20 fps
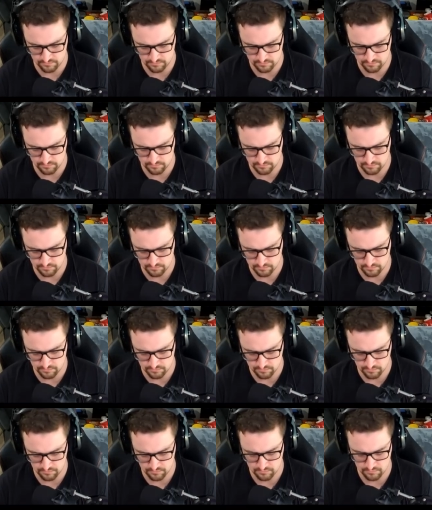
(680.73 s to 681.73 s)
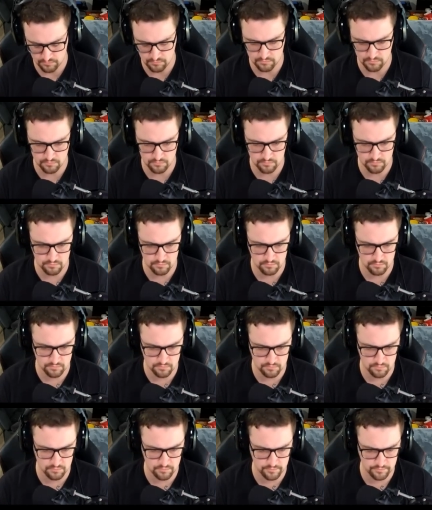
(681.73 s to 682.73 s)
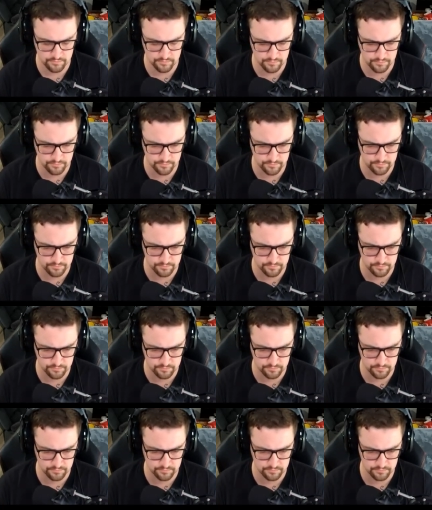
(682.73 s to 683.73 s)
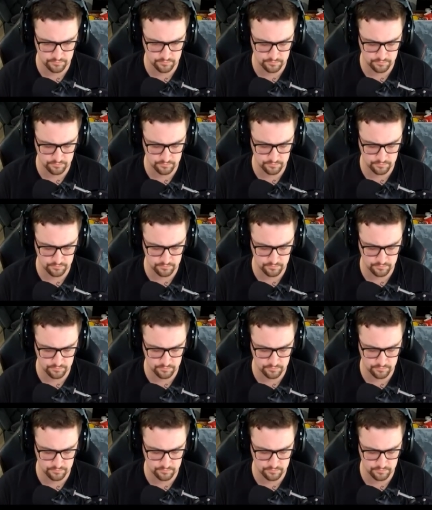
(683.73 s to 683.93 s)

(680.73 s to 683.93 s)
(silence)